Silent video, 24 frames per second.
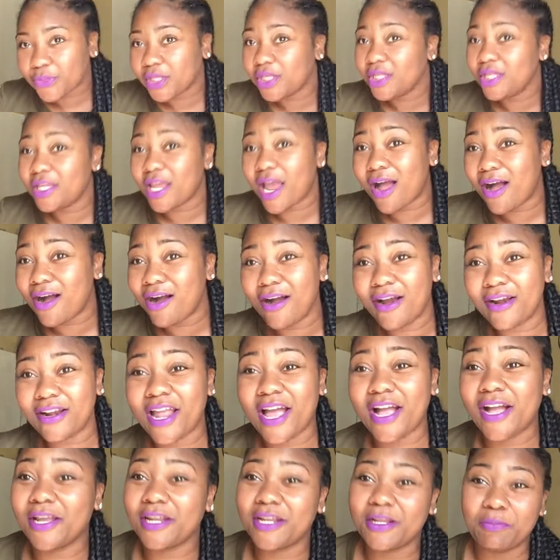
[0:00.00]
Y'all are
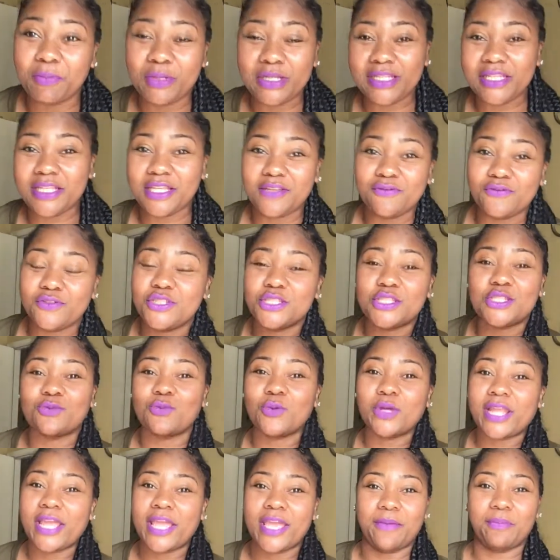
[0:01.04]
not going to believe just
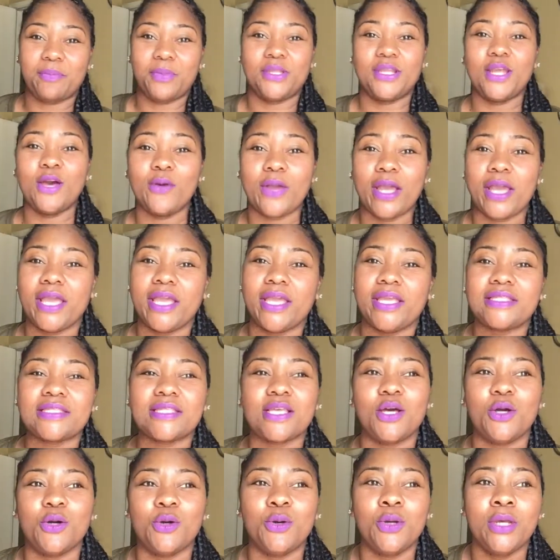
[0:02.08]
what happened. Okay,
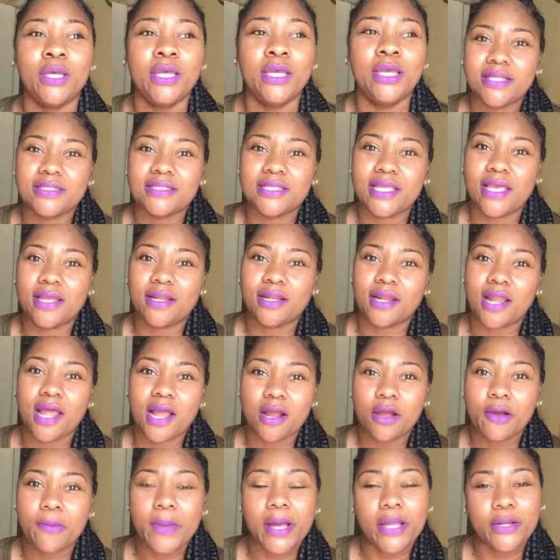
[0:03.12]
so I just had a knock
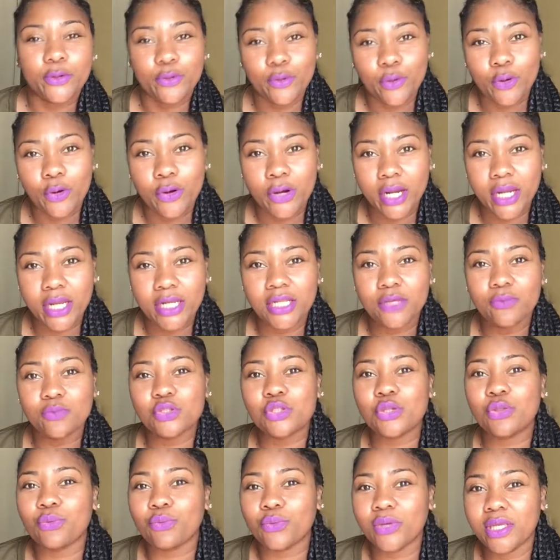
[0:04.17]
on my door, and it was
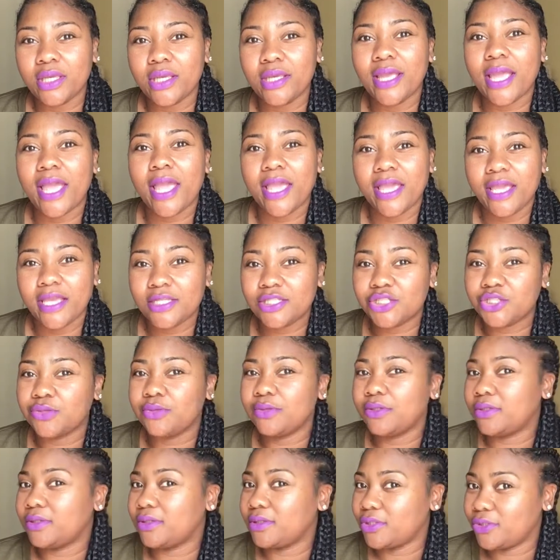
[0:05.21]
3
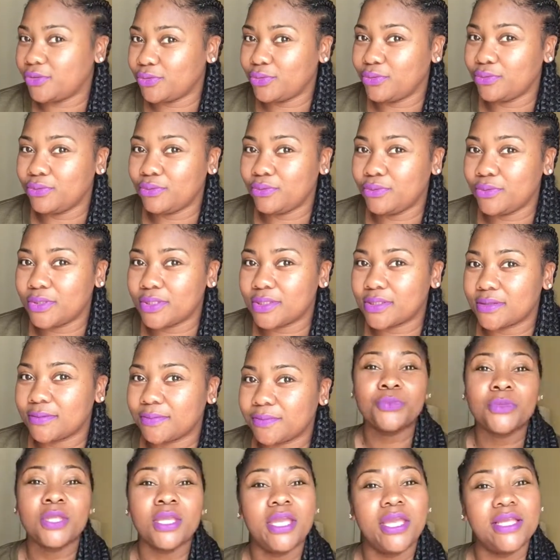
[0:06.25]
Asian dudes.
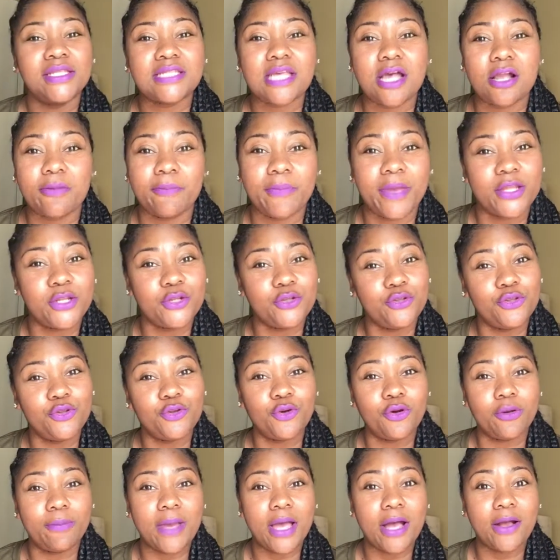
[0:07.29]
And talking about, do you
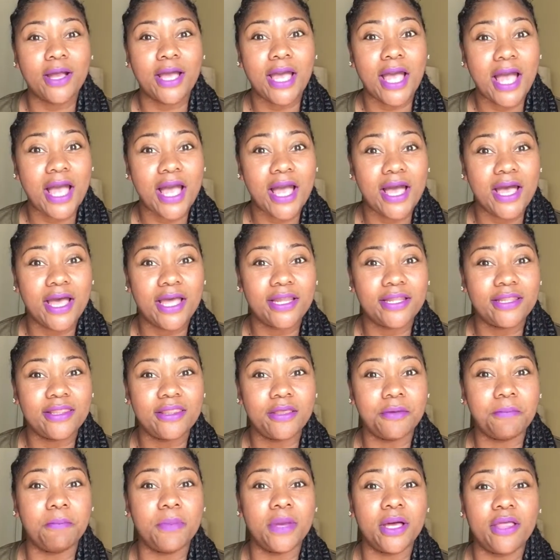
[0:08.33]
know about God,
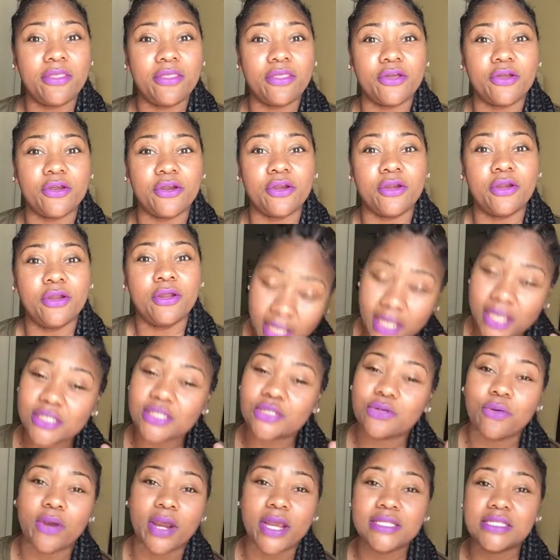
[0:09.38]
the mother? It's
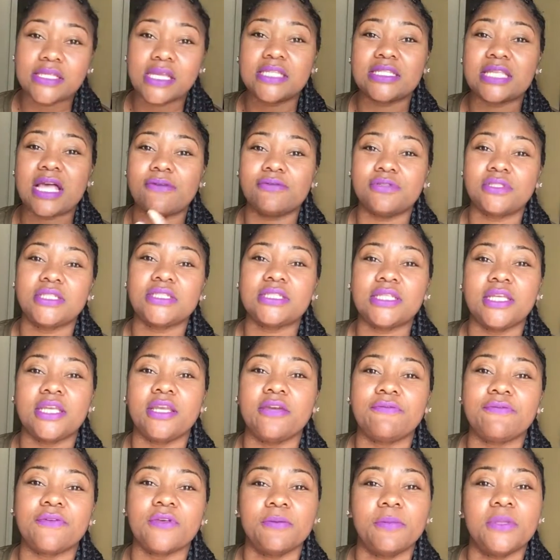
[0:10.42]
crazy, because I was just in here
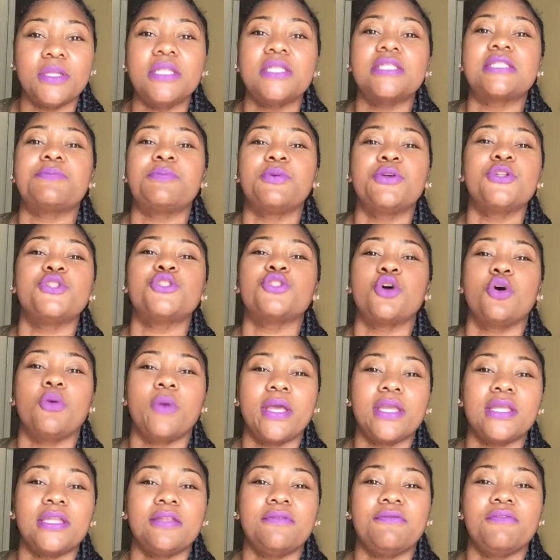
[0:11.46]
filming this spiritual
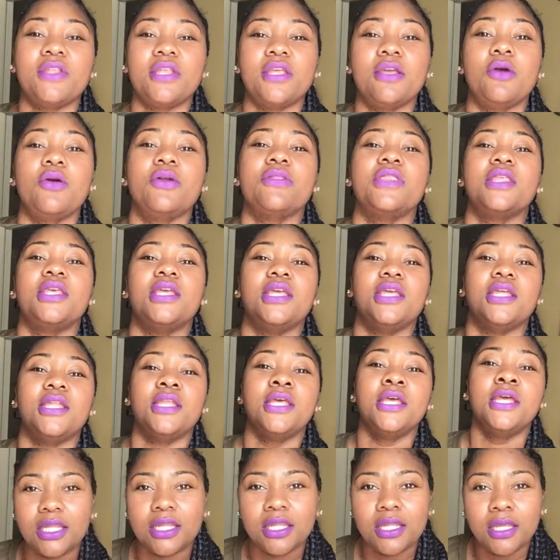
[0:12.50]
awakening video, and
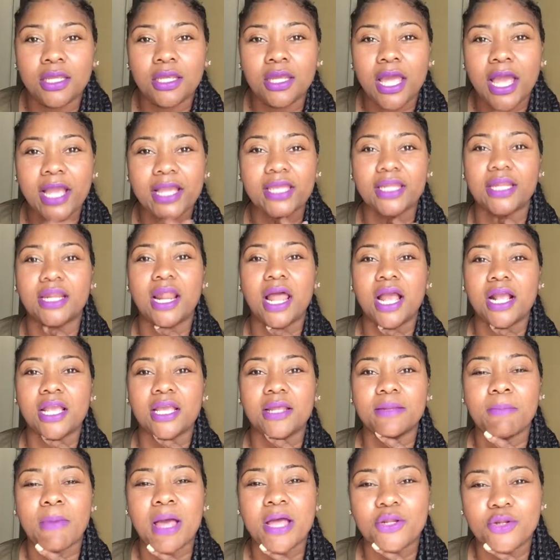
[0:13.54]
then I get a knock
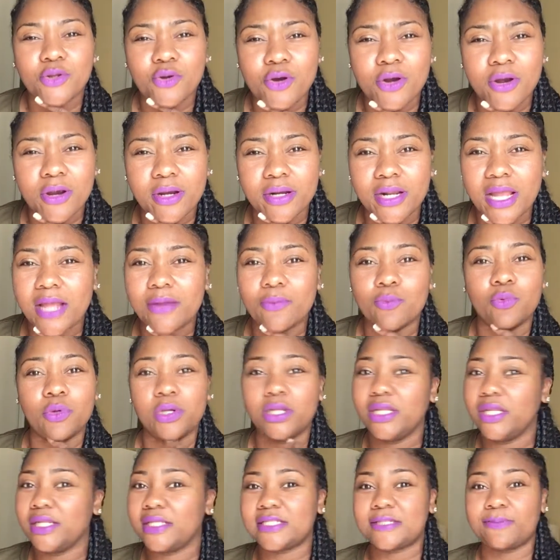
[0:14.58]
at my door, and I
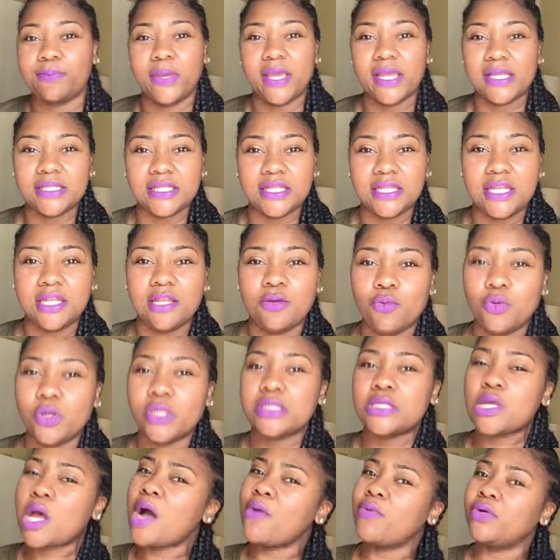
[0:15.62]
wasn't expecting anyone.
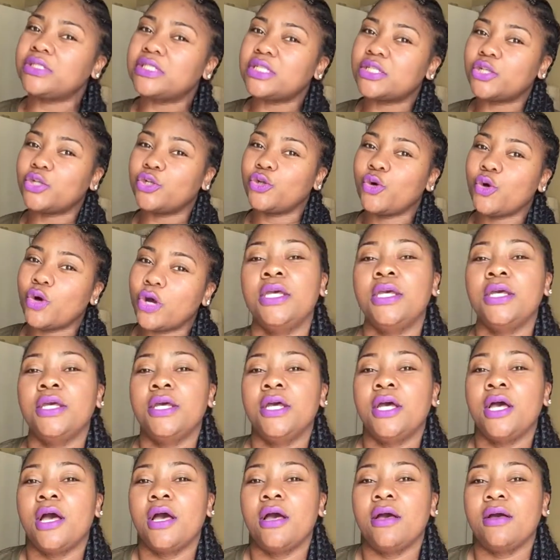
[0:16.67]
So I went to the door,
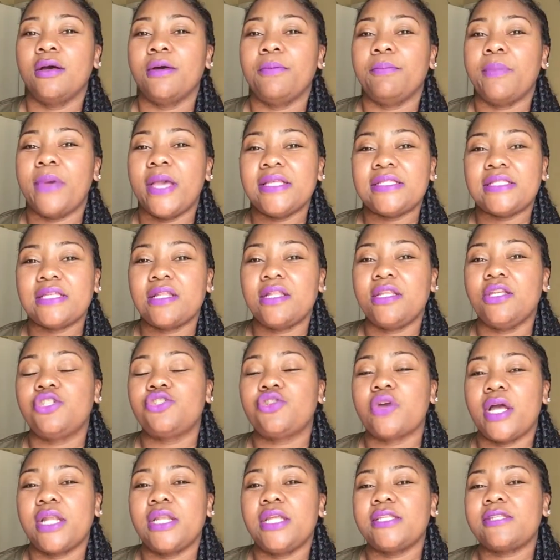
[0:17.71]
basically
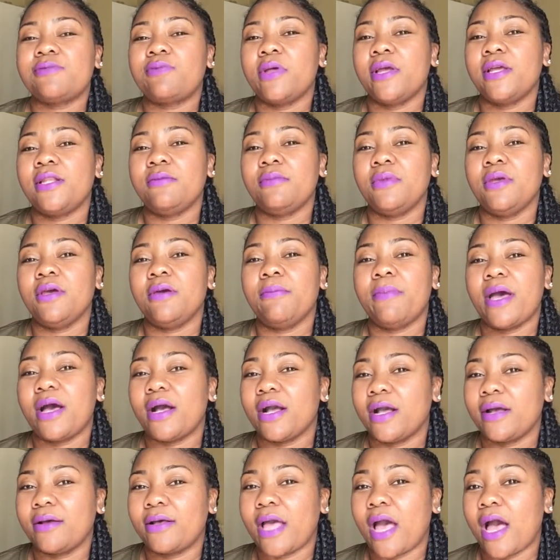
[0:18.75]
trying to explain to me
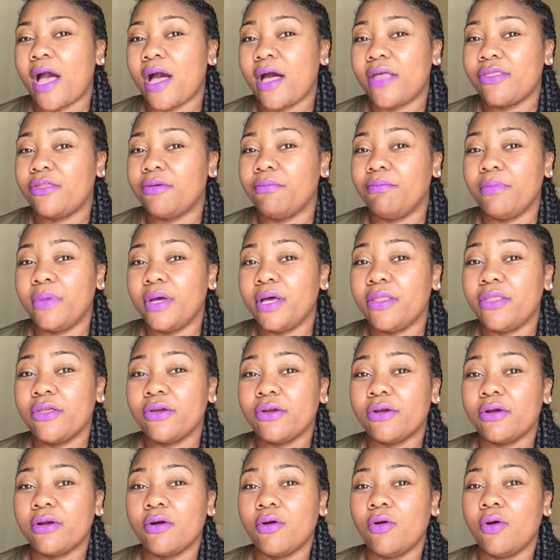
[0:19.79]
about God the
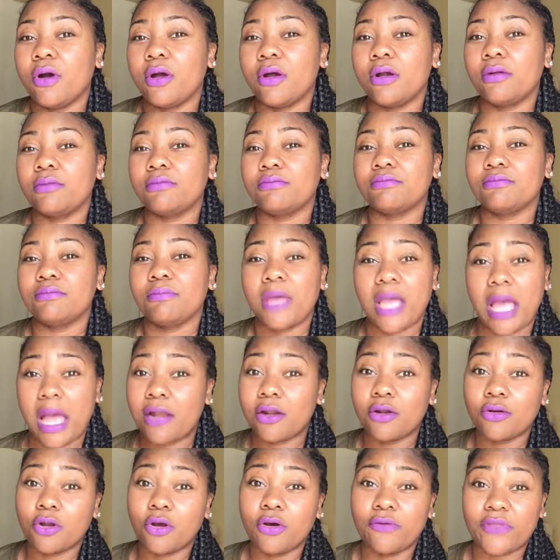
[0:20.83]
mother, or I
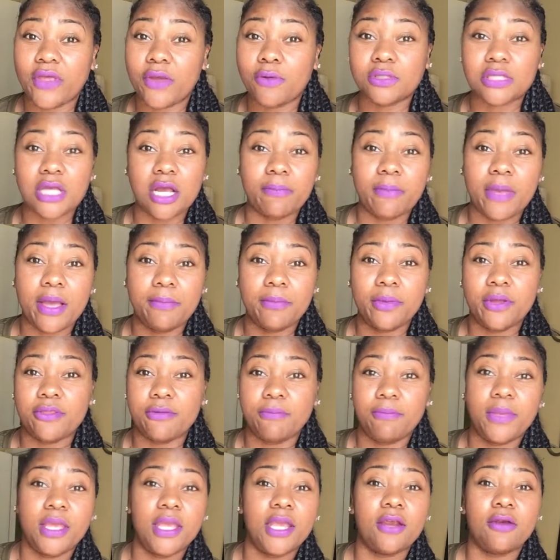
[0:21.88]
don't know if they were talking about Mother
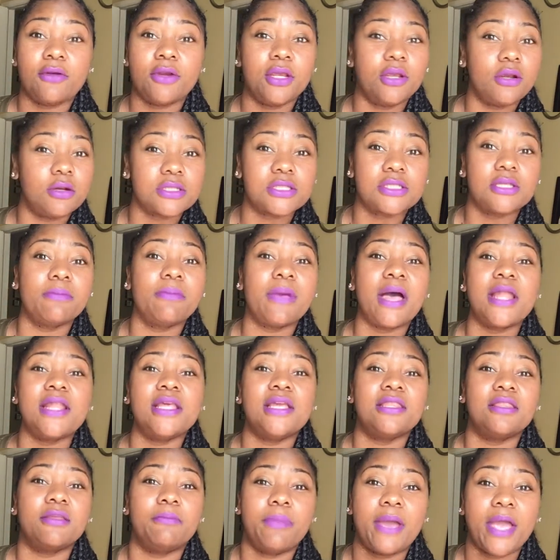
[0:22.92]
Mary or somebody
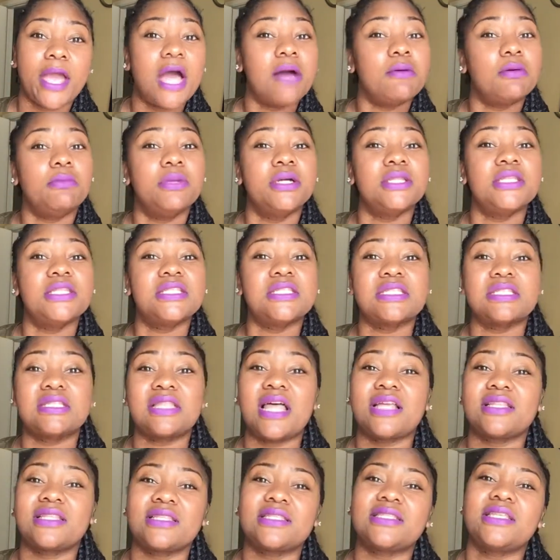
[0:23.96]
in the Bible, but this is
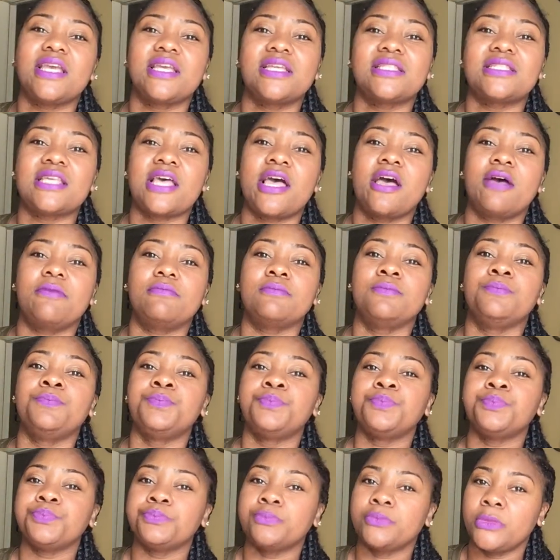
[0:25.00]
like the second time
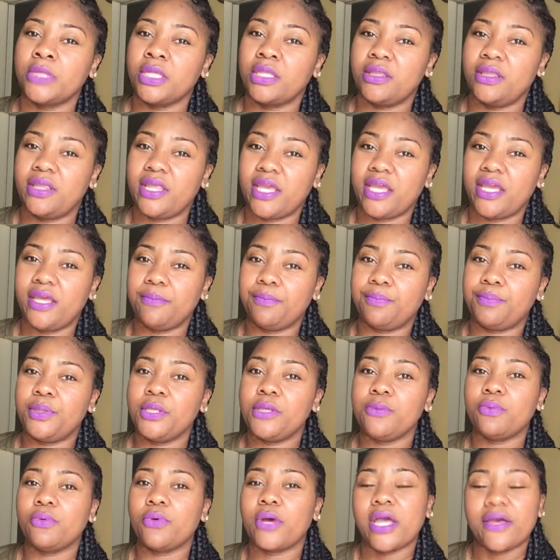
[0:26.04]
that
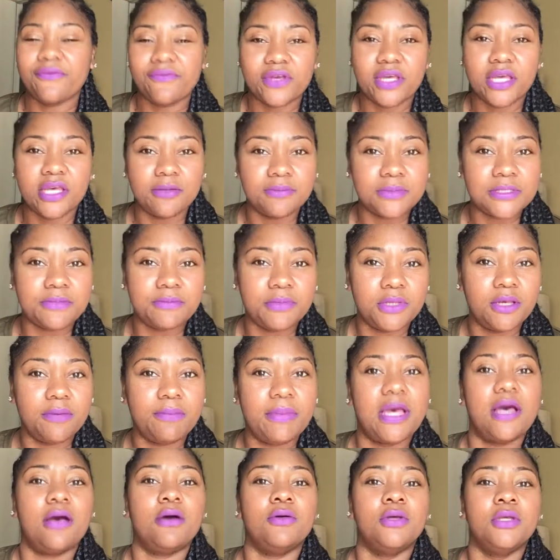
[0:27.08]
people have come to me
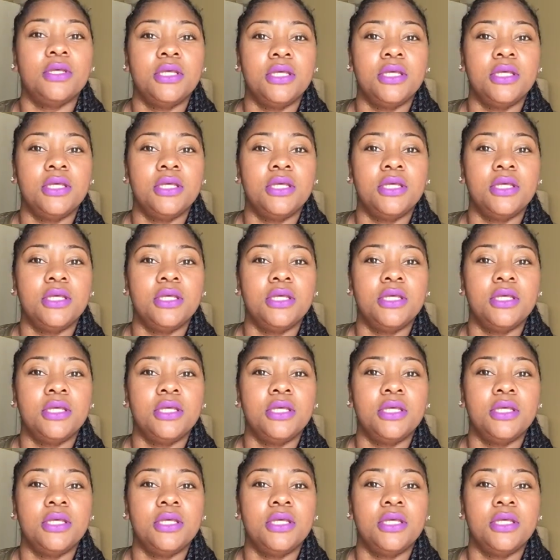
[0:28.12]
about